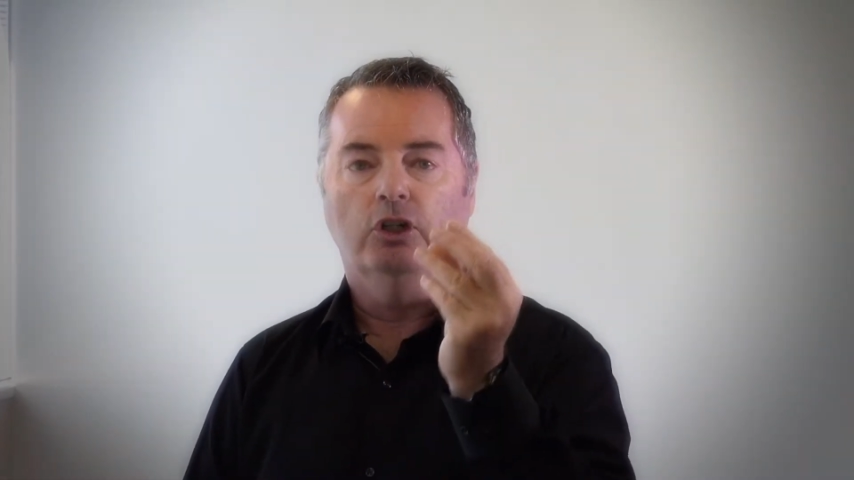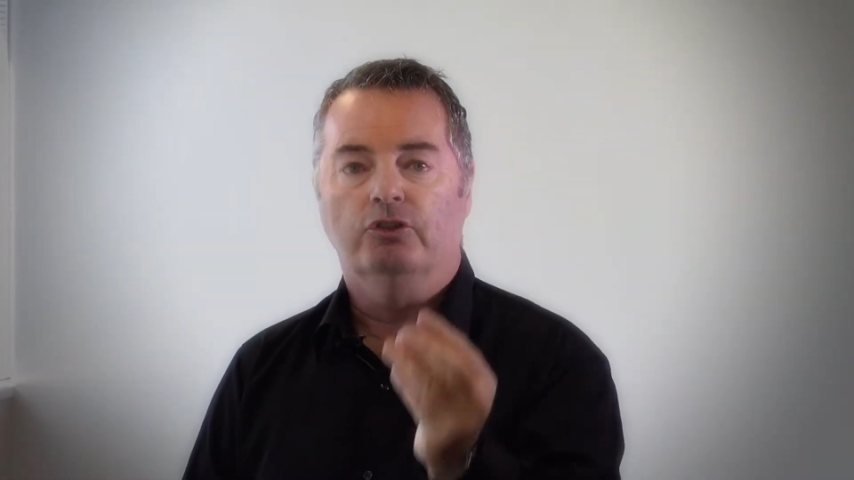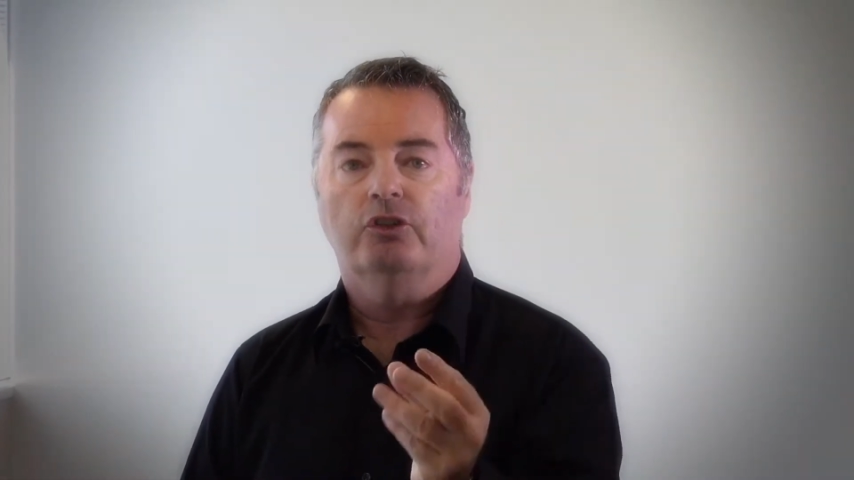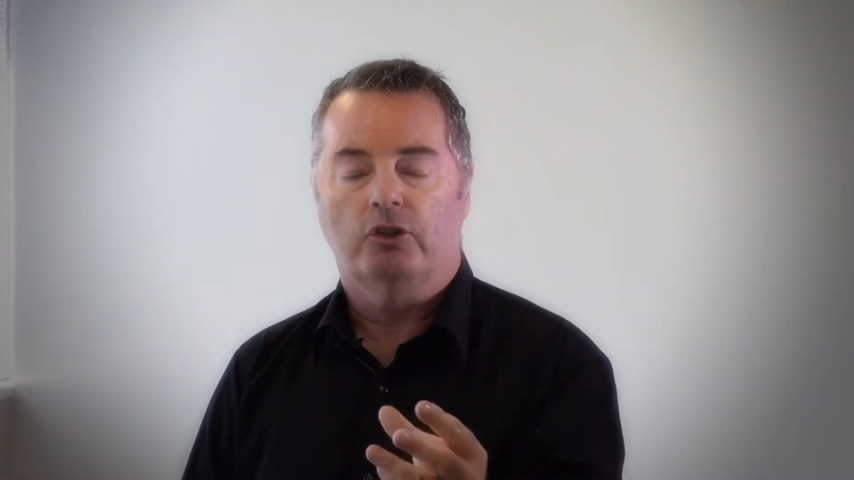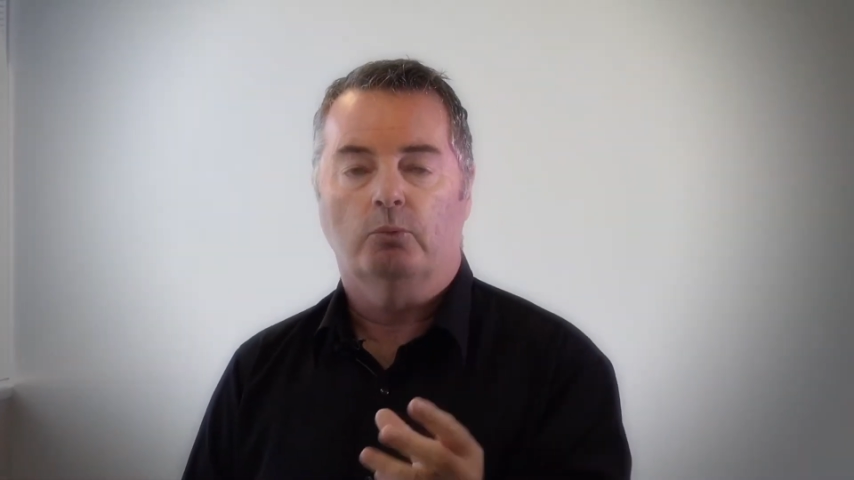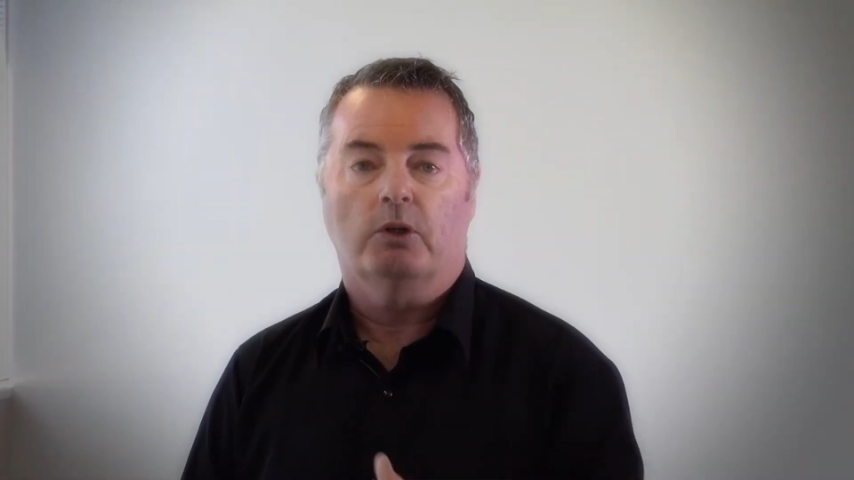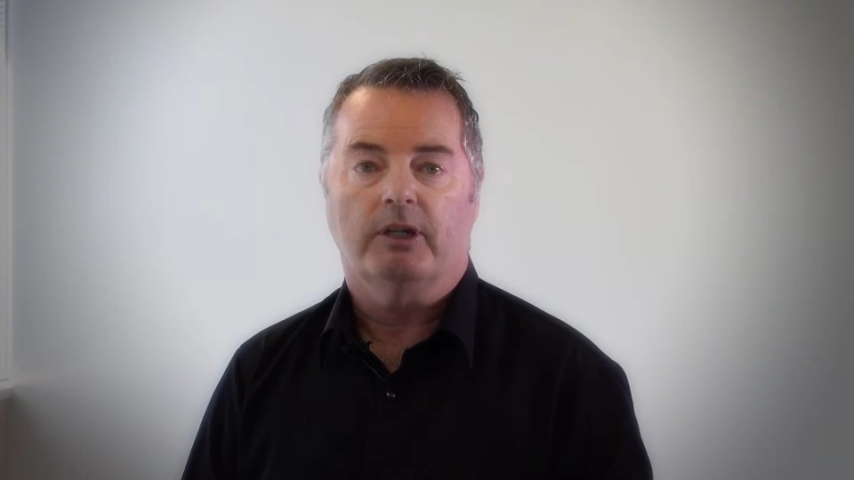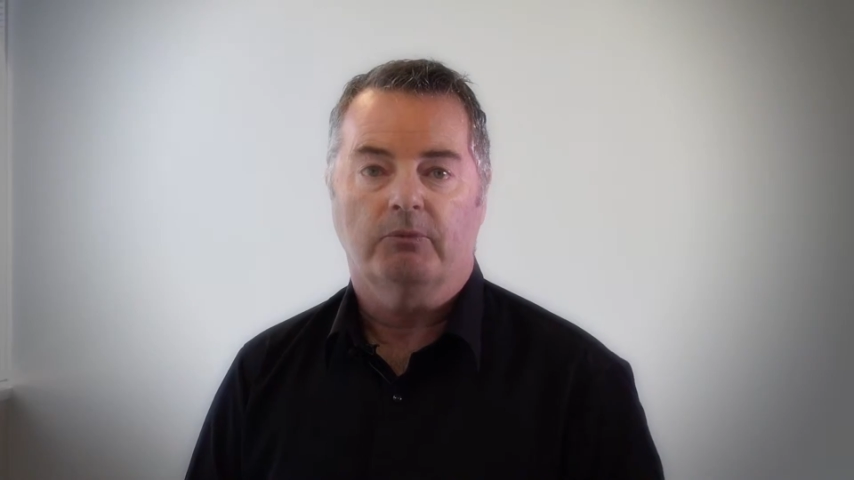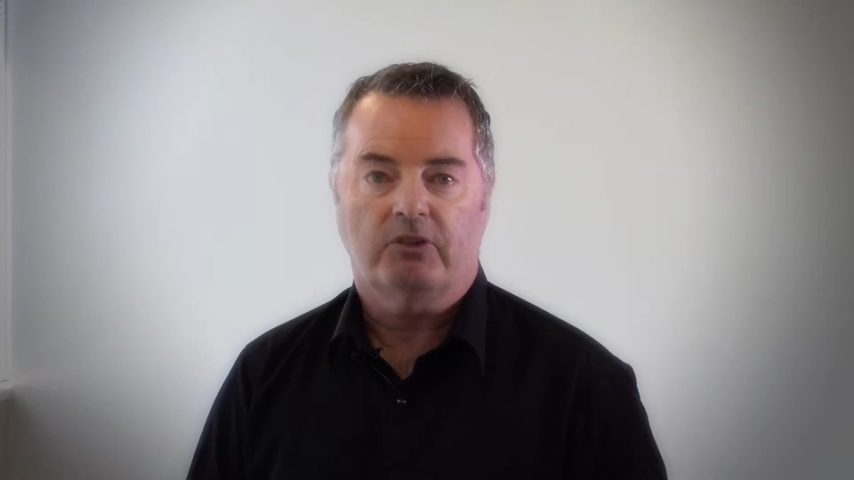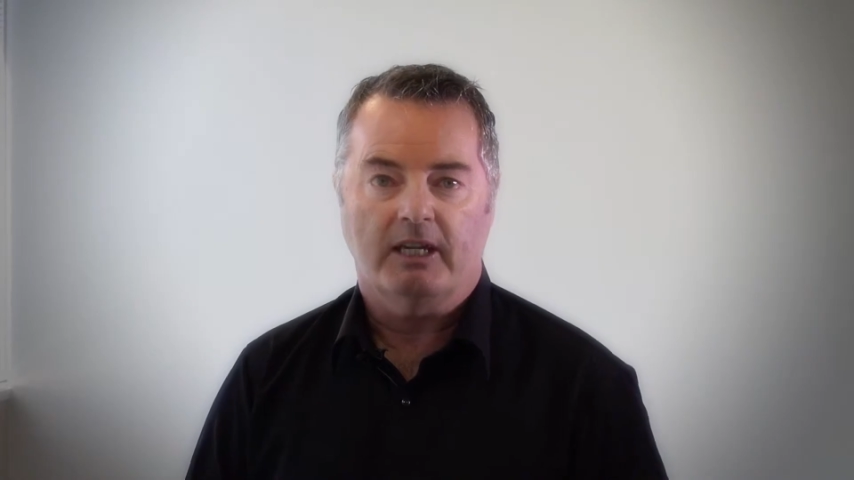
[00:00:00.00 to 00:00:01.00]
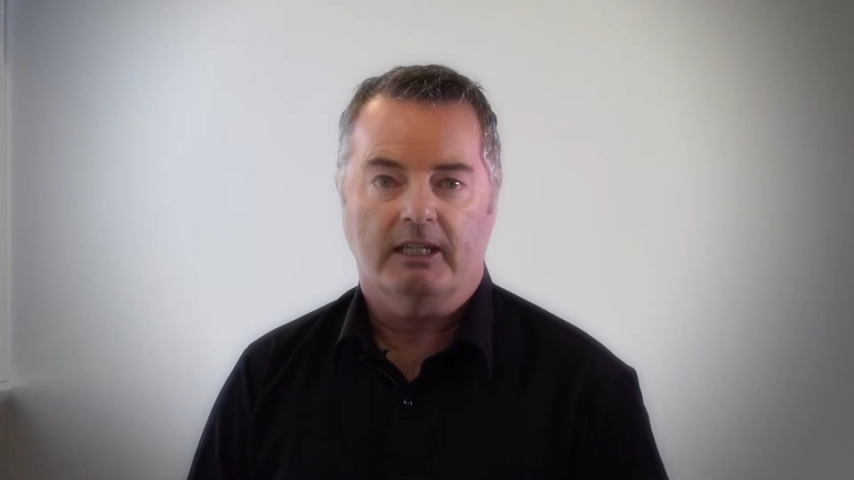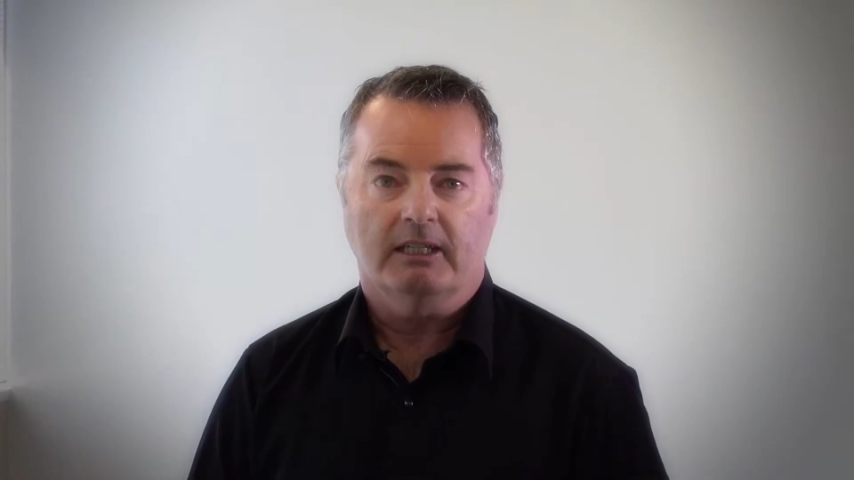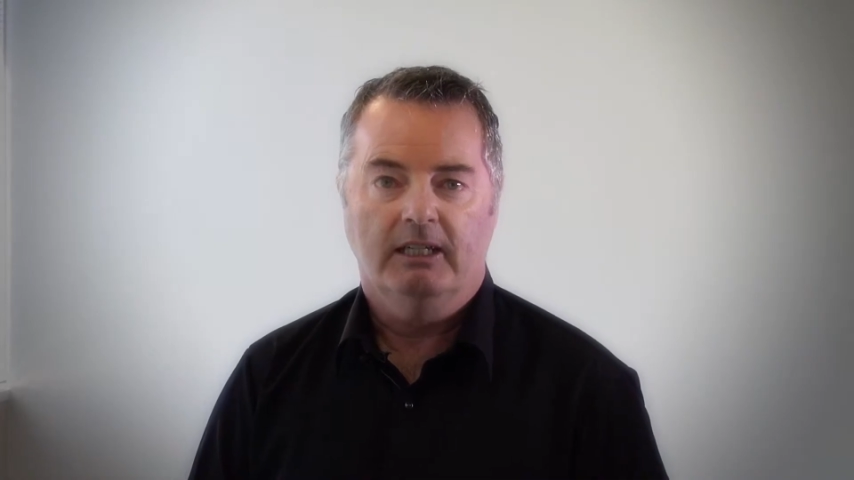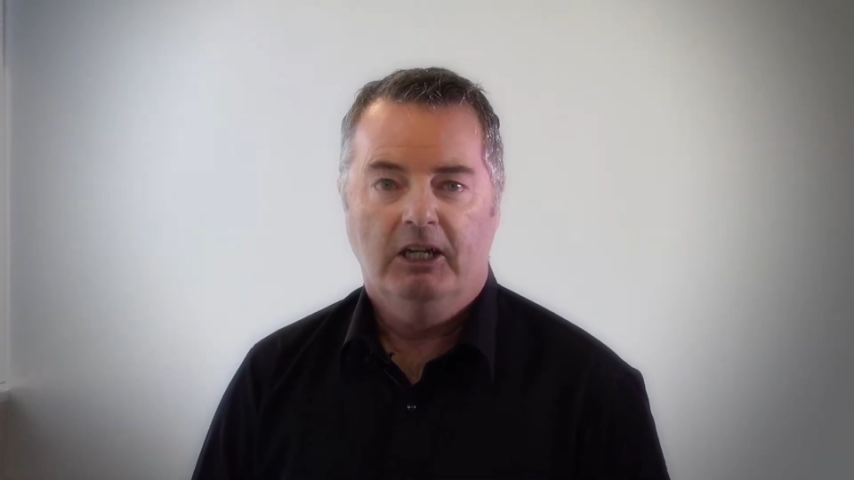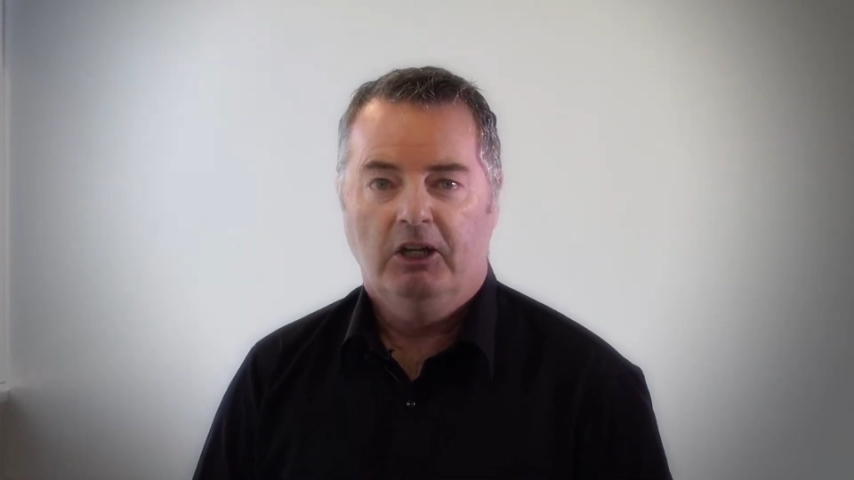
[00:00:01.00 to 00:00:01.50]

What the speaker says: understood what I'm saying.